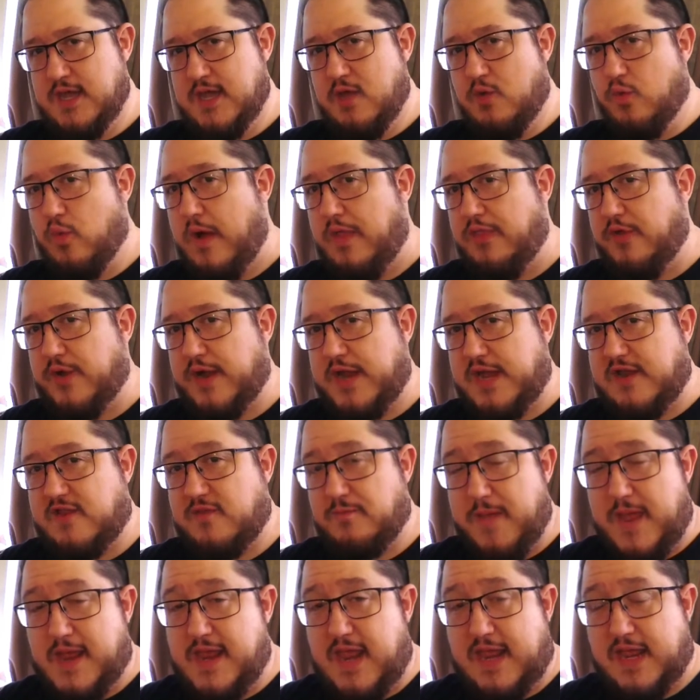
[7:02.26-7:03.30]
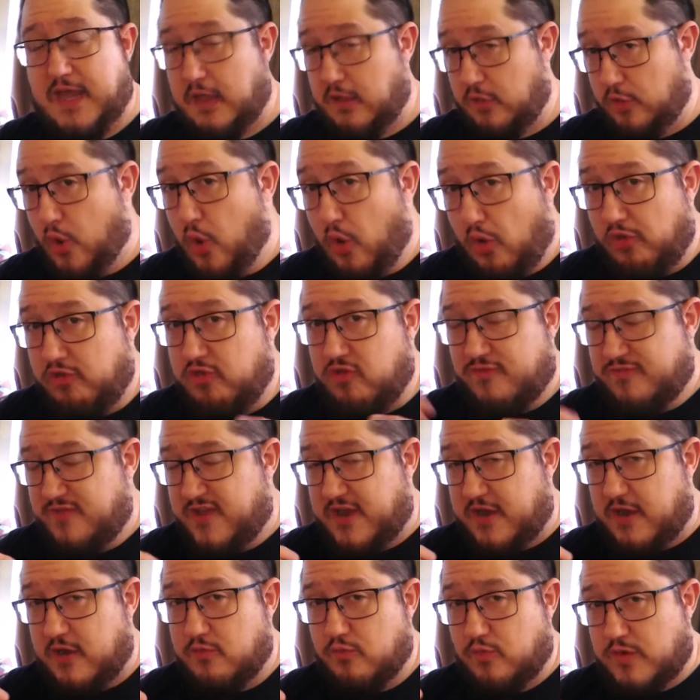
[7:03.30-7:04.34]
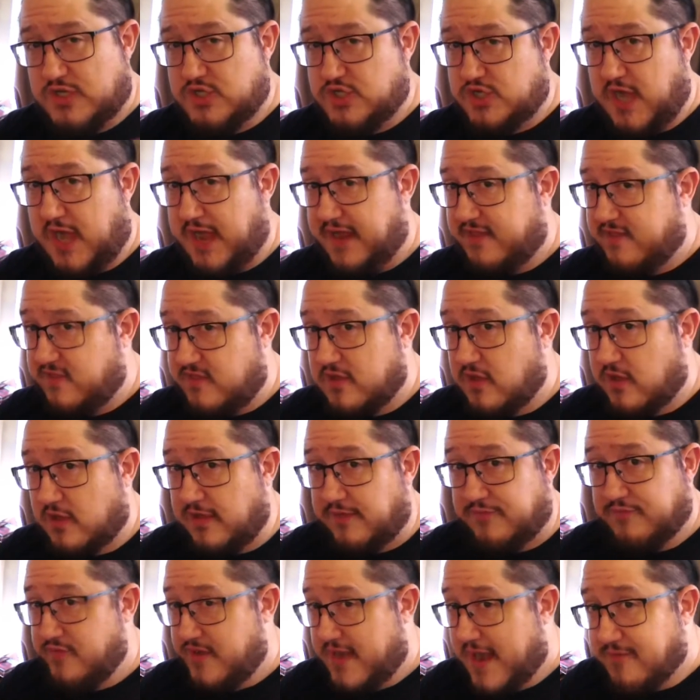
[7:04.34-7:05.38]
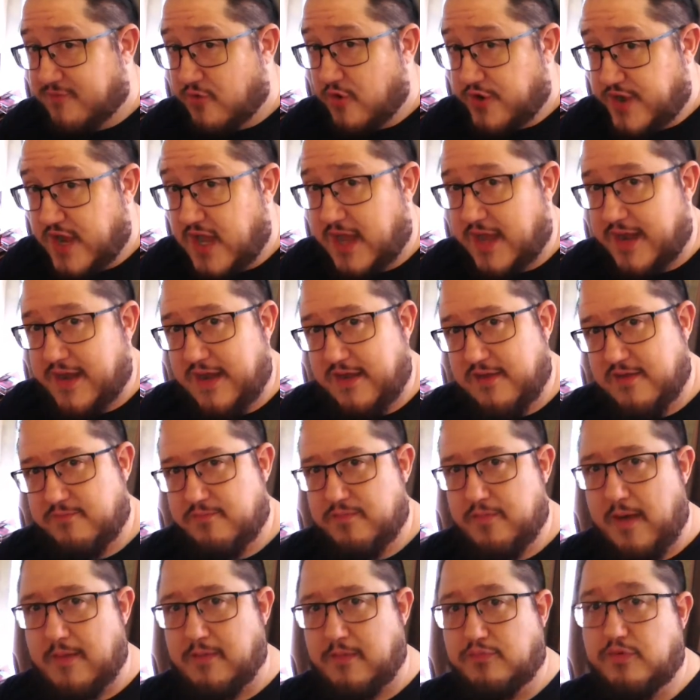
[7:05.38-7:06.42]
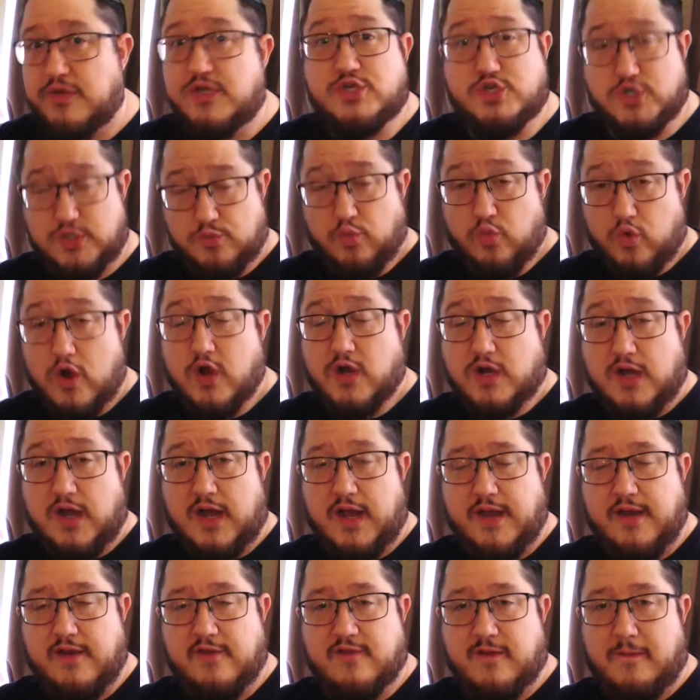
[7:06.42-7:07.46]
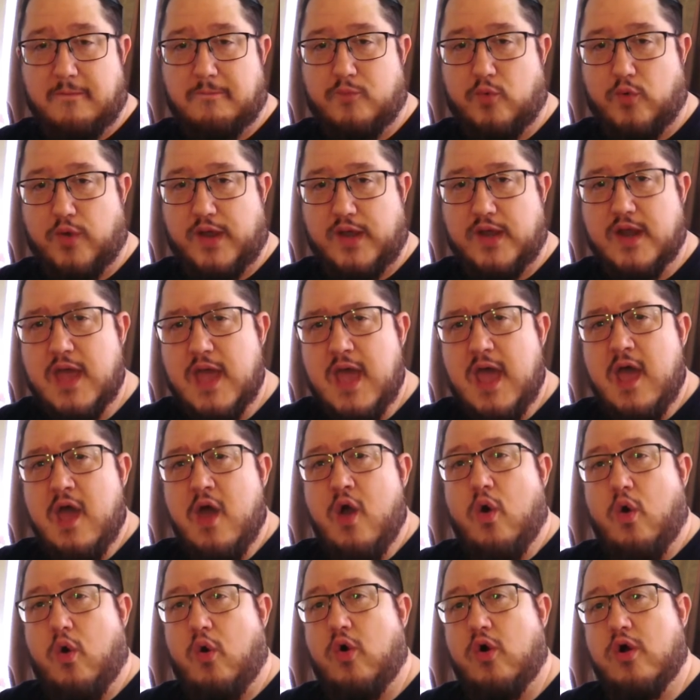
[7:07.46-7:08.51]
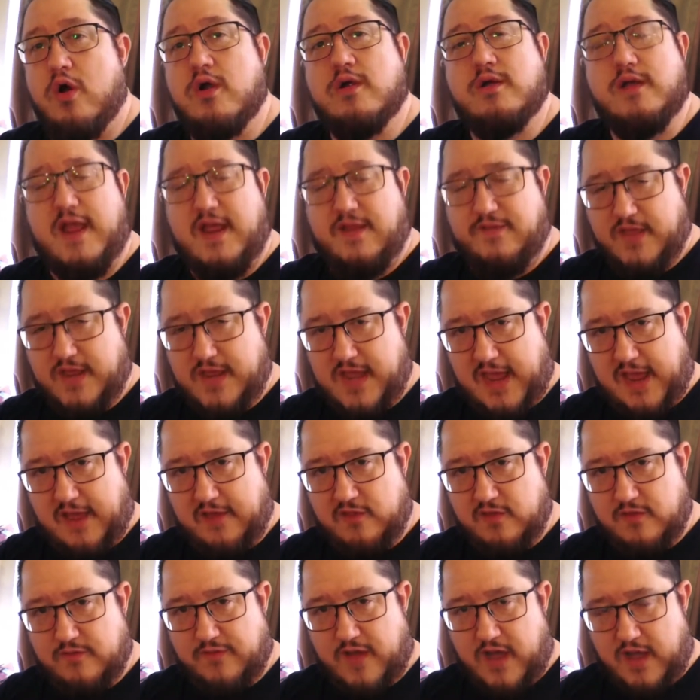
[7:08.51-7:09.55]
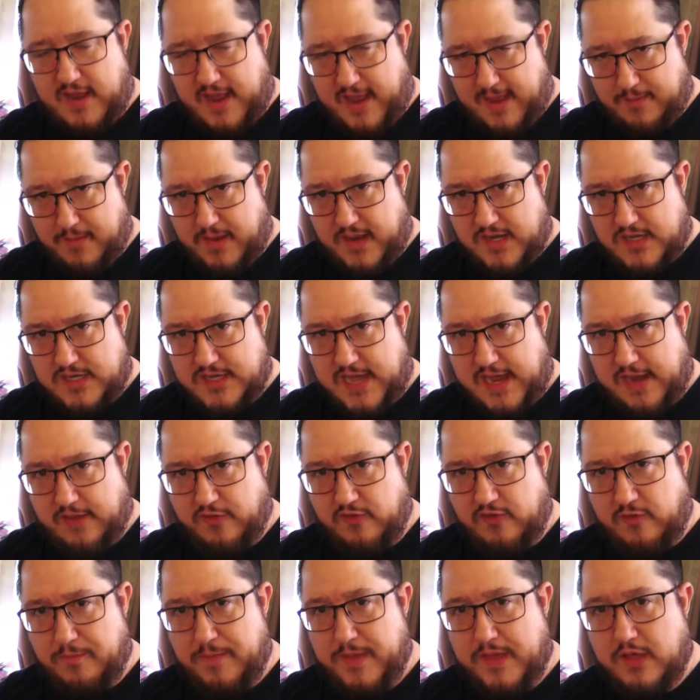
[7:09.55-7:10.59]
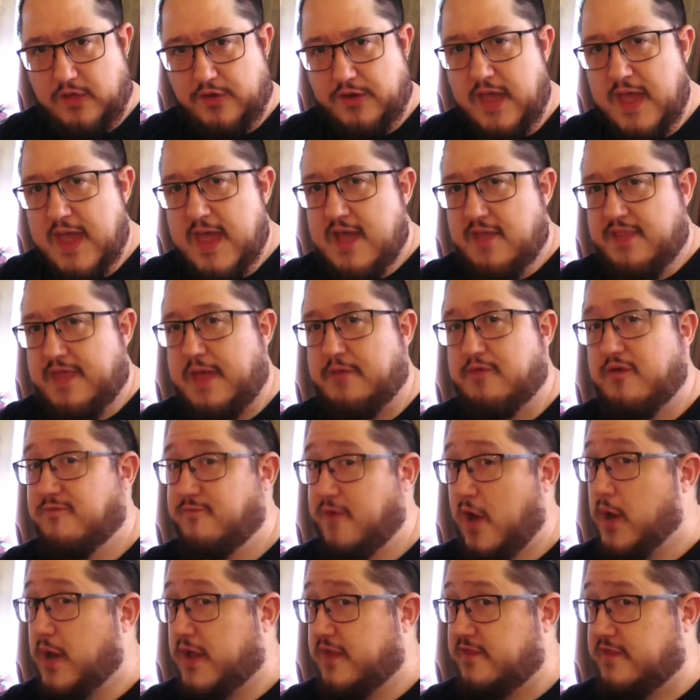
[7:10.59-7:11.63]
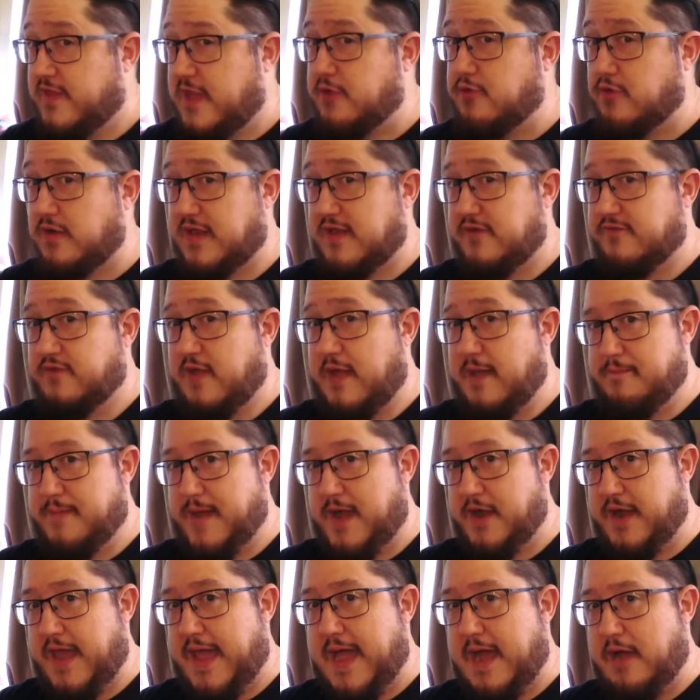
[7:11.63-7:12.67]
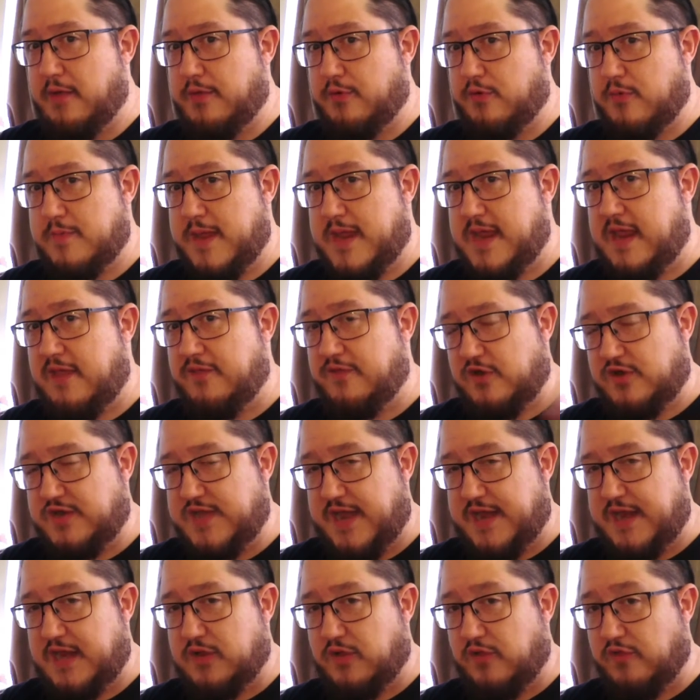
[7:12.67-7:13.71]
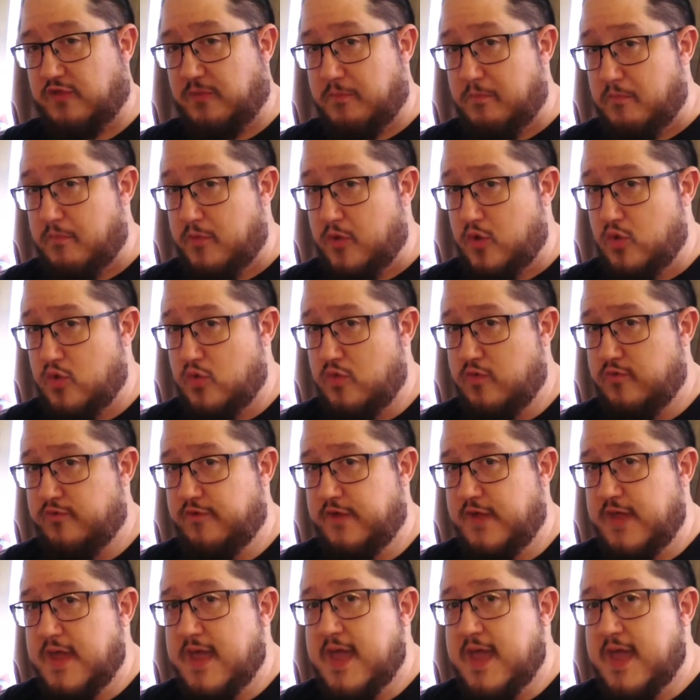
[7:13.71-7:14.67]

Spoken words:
whether it's making a Lowell sphere, which I still have never done and probably should work on at some point, or in the case of Amy and Tyler's build, they were very secretive about how they were making their tentacles move.